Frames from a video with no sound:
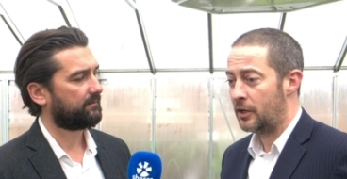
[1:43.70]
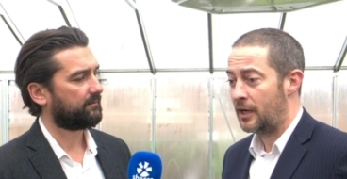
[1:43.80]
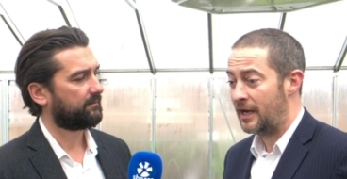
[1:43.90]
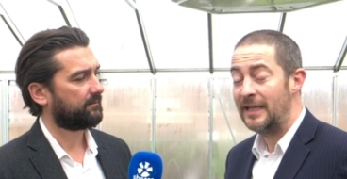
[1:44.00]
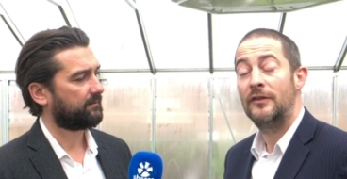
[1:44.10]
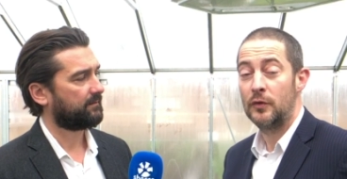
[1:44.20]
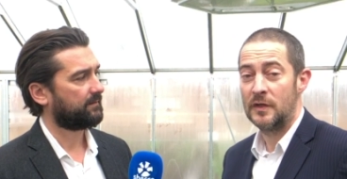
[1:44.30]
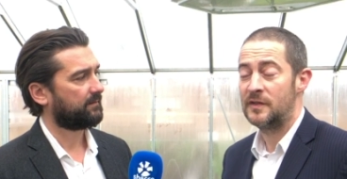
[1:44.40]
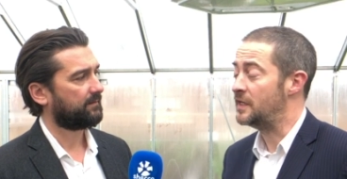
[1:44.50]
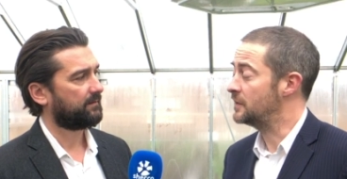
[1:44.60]
Speaker 1: linked to
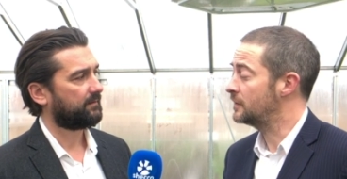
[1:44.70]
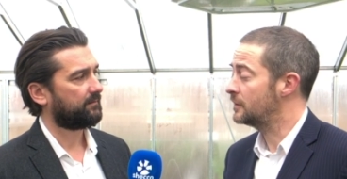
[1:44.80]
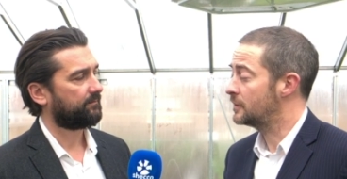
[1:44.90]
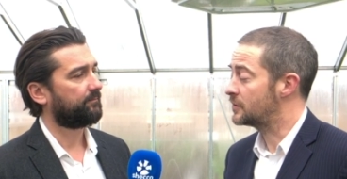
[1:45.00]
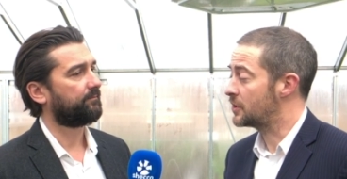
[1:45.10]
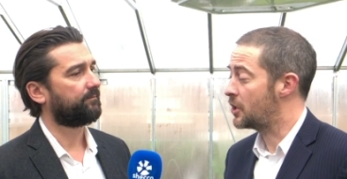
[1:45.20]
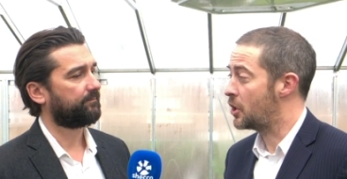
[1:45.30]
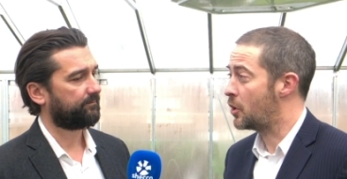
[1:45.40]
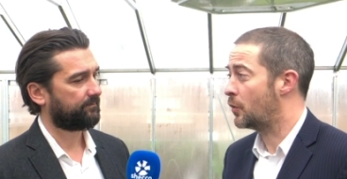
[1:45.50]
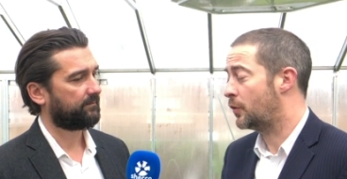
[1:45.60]
the season, mm-hmm. so mm
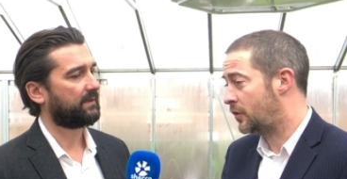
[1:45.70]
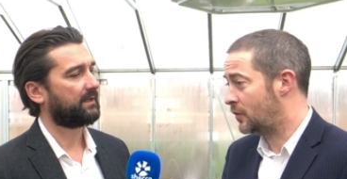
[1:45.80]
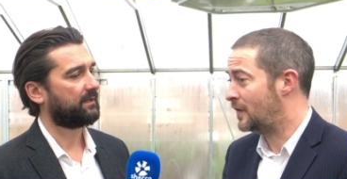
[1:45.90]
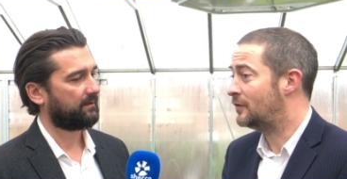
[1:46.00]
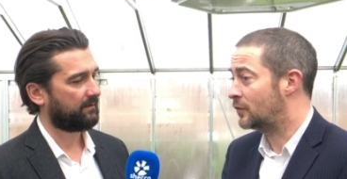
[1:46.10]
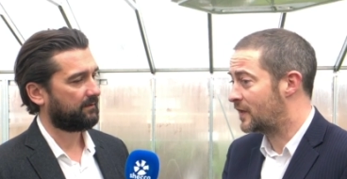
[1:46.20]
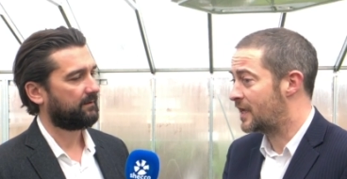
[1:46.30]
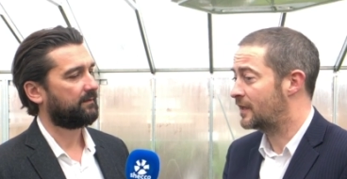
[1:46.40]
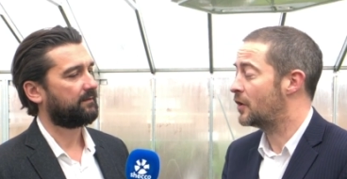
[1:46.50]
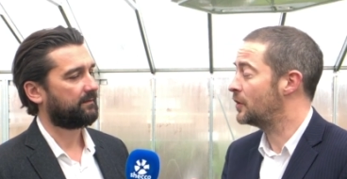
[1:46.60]
-hmm. you need to
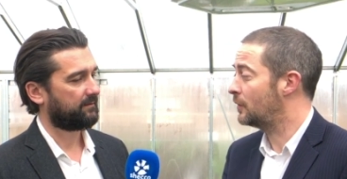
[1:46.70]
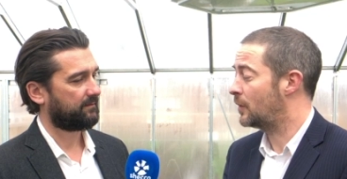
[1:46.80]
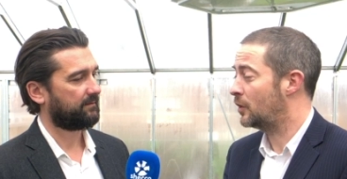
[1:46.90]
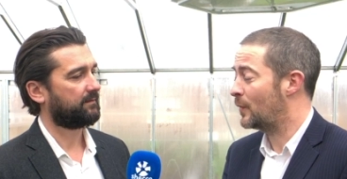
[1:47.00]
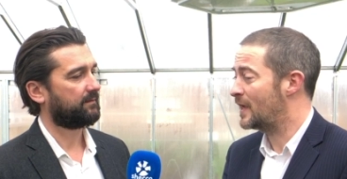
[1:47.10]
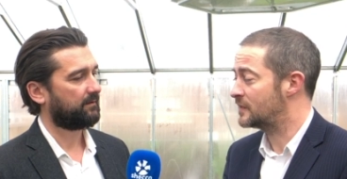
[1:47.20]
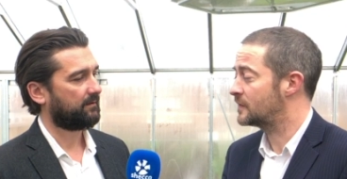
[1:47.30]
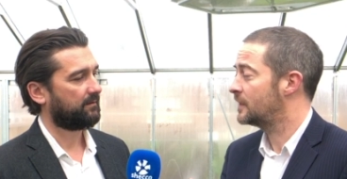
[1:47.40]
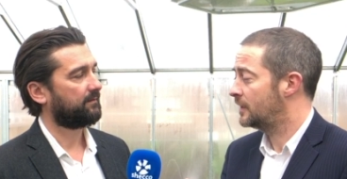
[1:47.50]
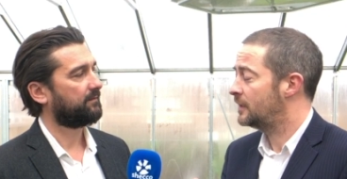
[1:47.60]
take all,
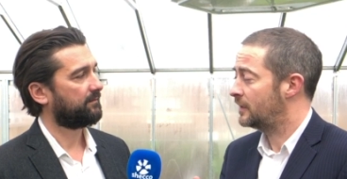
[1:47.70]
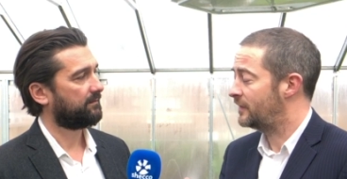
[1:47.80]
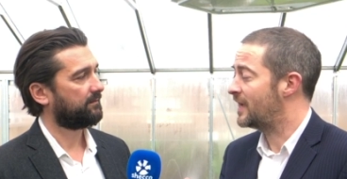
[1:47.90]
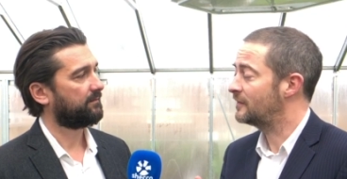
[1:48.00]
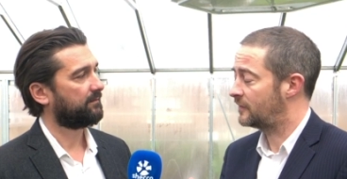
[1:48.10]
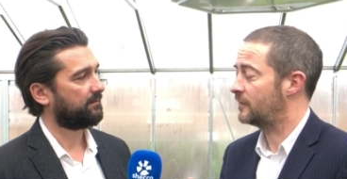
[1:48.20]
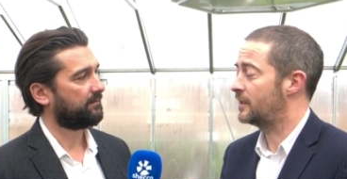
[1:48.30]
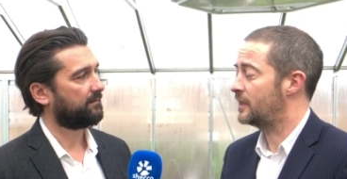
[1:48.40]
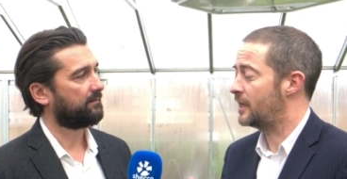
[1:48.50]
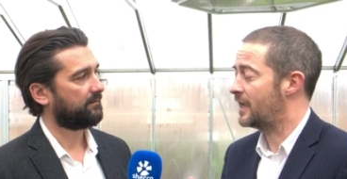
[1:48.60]
always that
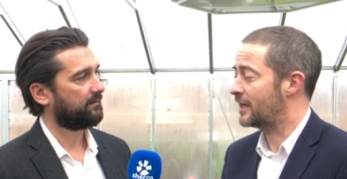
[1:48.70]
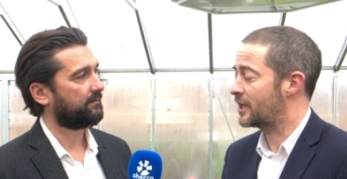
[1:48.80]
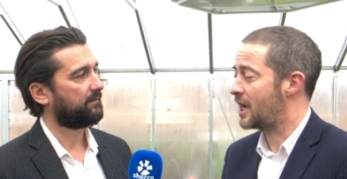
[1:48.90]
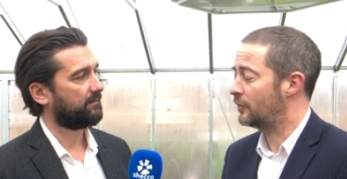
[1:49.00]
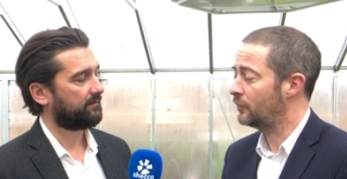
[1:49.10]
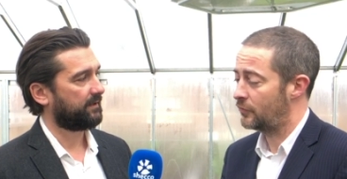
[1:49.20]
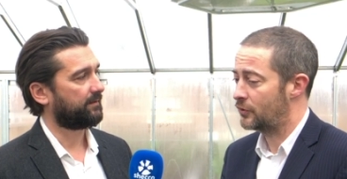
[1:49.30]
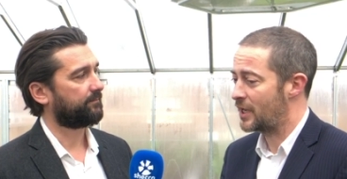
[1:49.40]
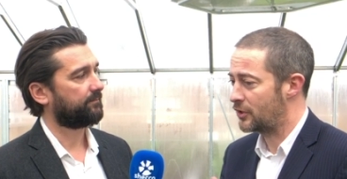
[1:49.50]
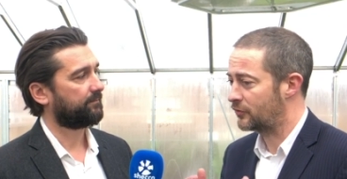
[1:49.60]
uh, in account. Yep.
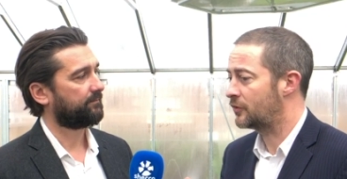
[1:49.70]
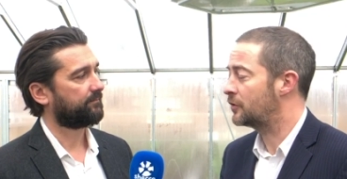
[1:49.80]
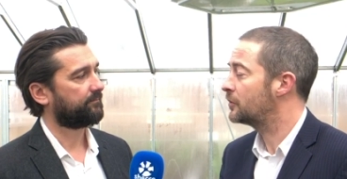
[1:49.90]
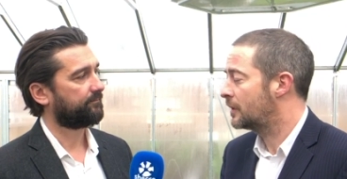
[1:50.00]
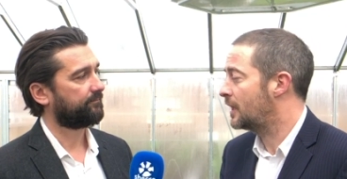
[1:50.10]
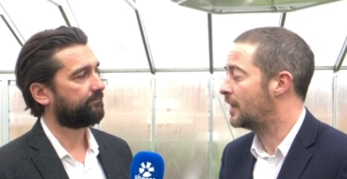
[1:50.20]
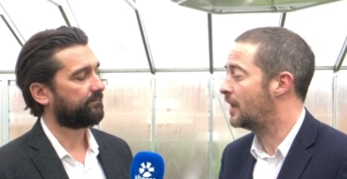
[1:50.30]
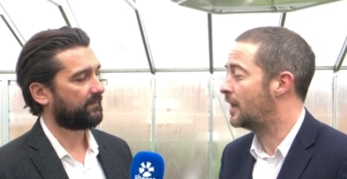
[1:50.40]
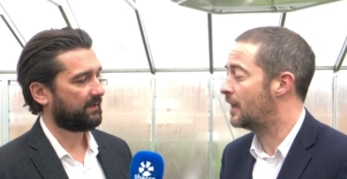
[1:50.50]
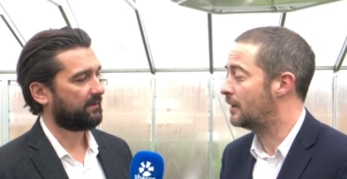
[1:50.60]
You cannot
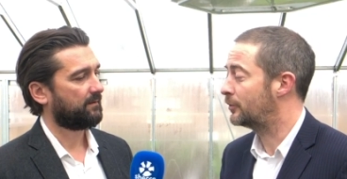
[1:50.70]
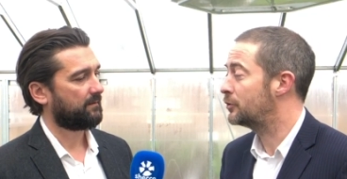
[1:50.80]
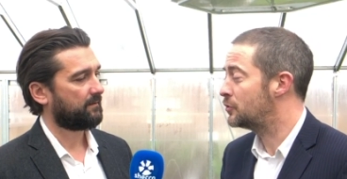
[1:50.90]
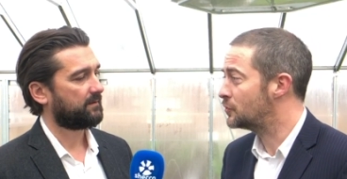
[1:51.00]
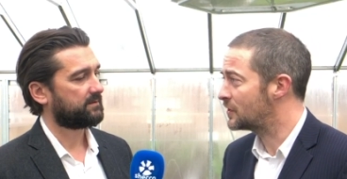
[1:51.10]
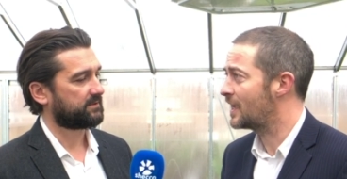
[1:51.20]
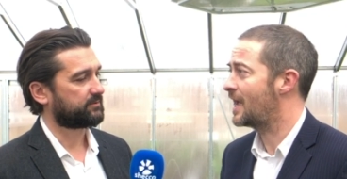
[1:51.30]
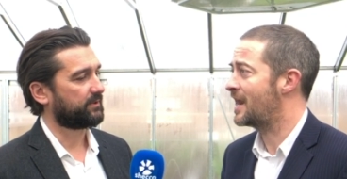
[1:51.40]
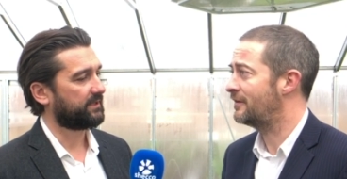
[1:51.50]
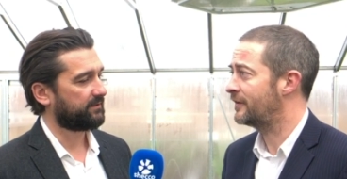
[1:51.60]
Speaker 2: uh, produce. So
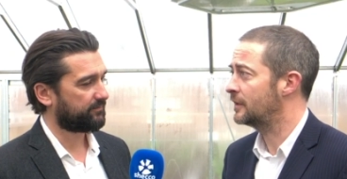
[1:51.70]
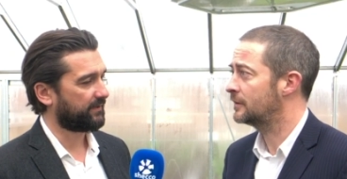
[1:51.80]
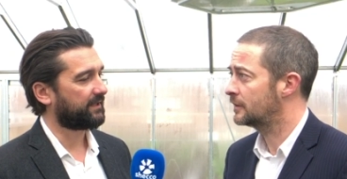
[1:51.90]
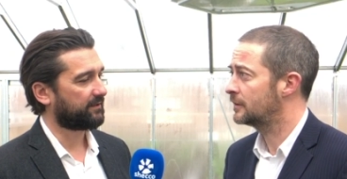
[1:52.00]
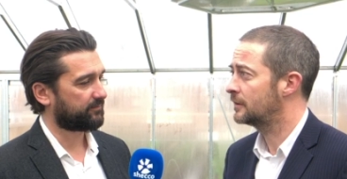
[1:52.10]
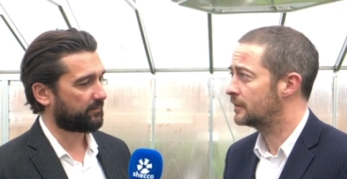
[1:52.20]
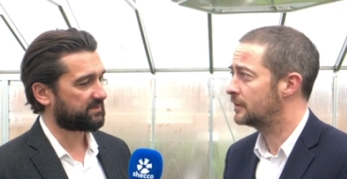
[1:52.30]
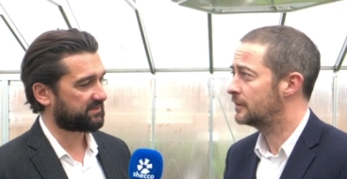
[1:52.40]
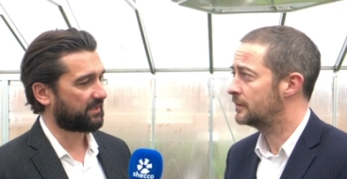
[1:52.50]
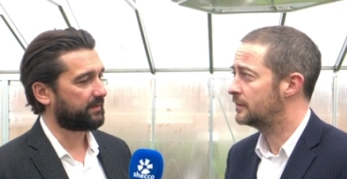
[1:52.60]
it's really thinking from a
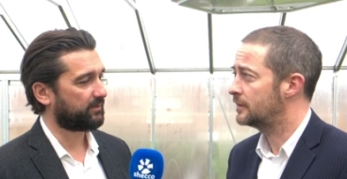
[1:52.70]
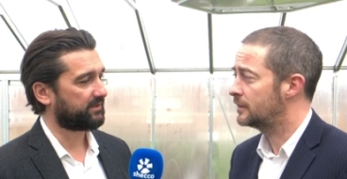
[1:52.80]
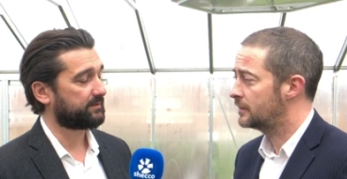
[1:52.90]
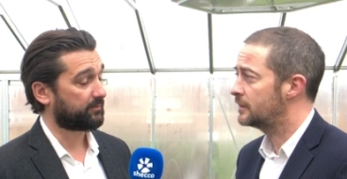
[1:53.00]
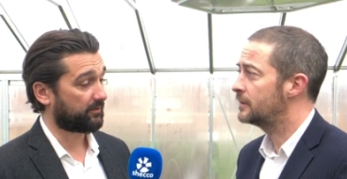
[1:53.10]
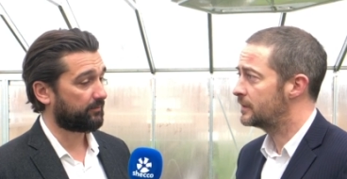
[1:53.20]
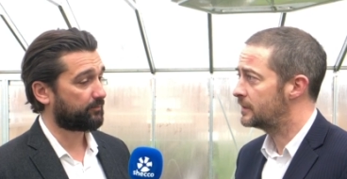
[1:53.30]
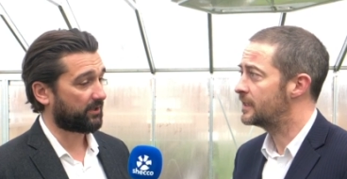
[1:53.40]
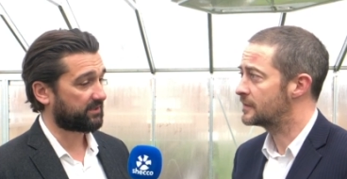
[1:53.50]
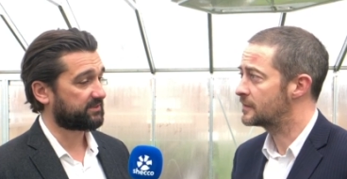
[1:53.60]
sustainability point of view.
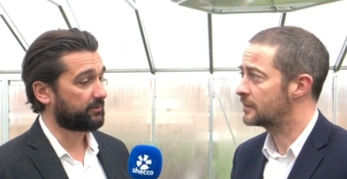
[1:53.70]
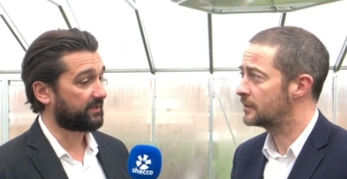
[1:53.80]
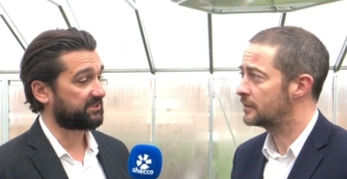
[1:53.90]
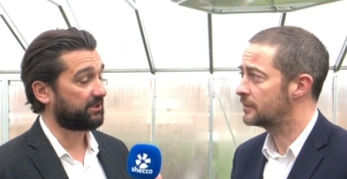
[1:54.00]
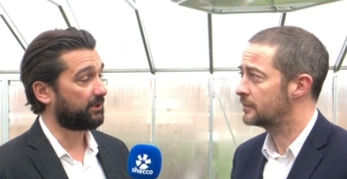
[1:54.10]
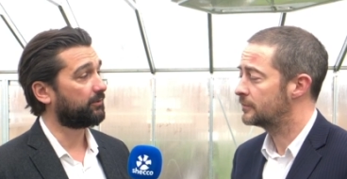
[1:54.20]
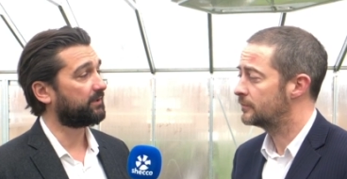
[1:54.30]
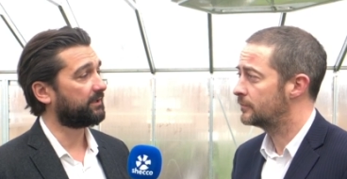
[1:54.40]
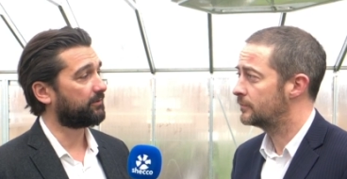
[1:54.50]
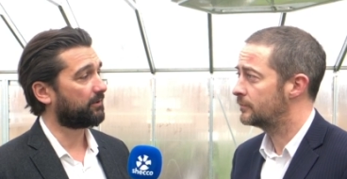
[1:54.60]
Products yes. that you can actually
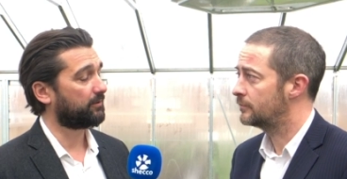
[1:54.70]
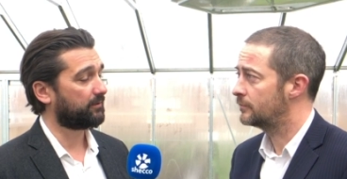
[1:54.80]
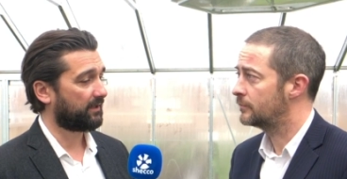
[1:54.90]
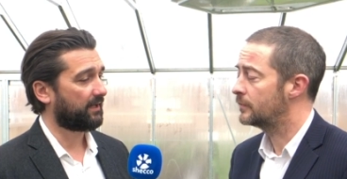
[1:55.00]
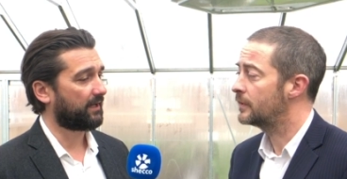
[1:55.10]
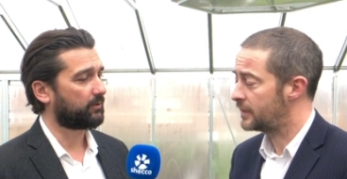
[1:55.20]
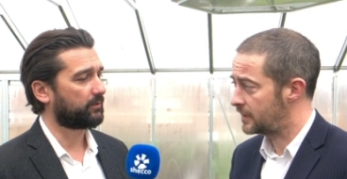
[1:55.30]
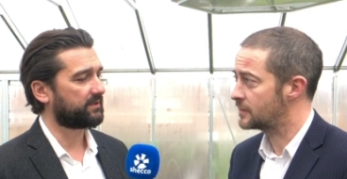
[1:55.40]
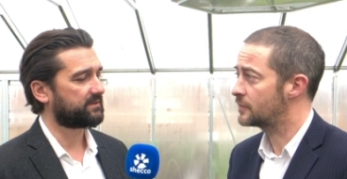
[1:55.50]
locally grow according yes.